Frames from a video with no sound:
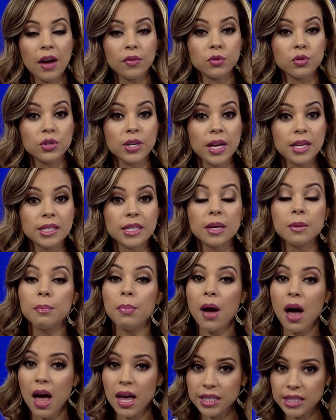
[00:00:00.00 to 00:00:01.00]
after
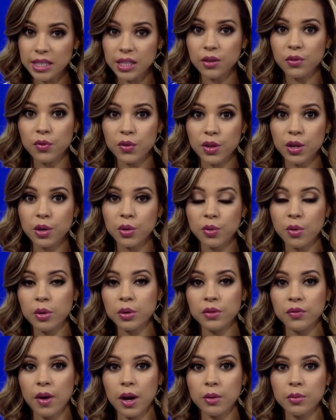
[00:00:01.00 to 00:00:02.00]
testing positive for the
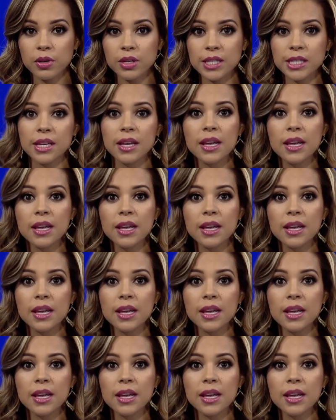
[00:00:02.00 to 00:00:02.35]
coronavirus.